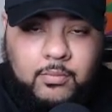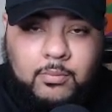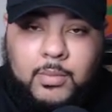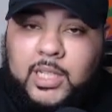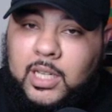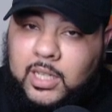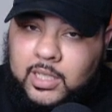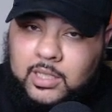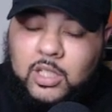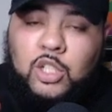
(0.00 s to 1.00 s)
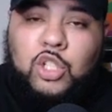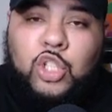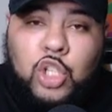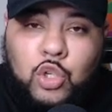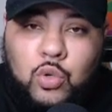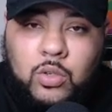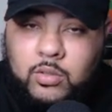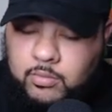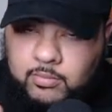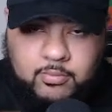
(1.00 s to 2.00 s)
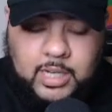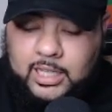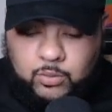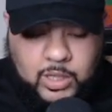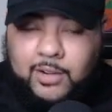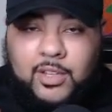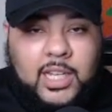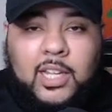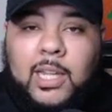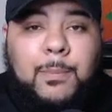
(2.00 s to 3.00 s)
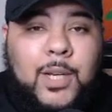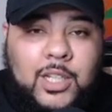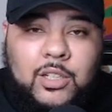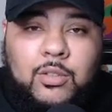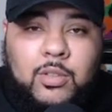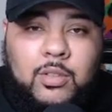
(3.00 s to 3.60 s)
because you got whatever the hell they put in you